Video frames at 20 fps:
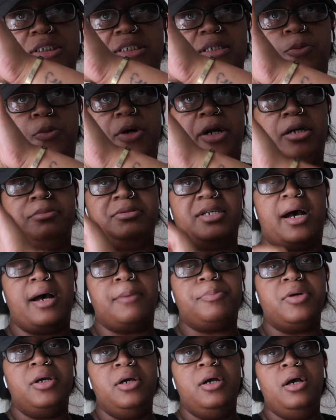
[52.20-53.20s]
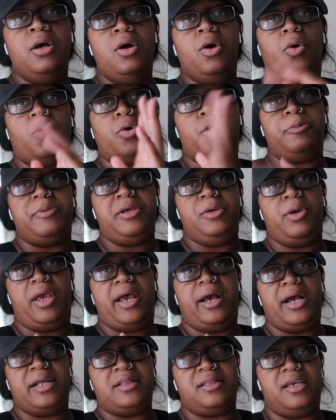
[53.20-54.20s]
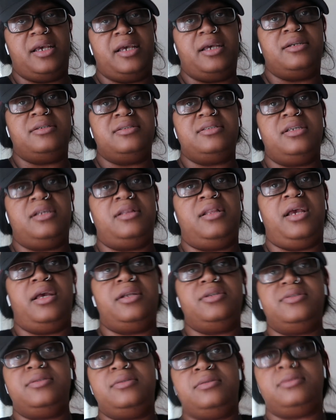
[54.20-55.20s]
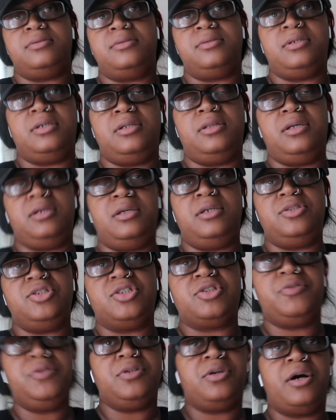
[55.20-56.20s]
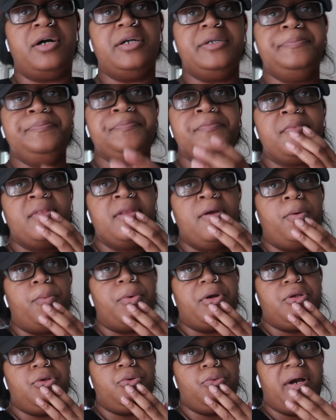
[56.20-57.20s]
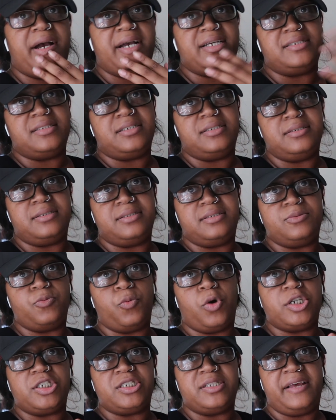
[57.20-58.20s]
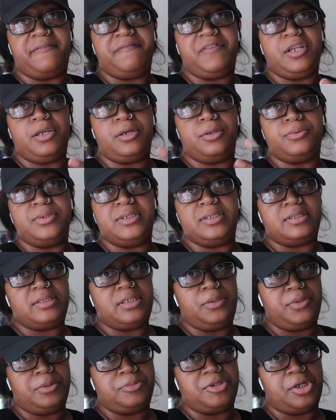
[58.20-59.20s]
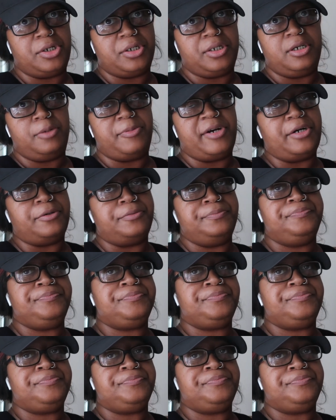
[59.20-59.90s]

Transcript: somewhere up top, or maybe at the end in the end and the end screen card, where you guys can watch that video and see what I'm talking about.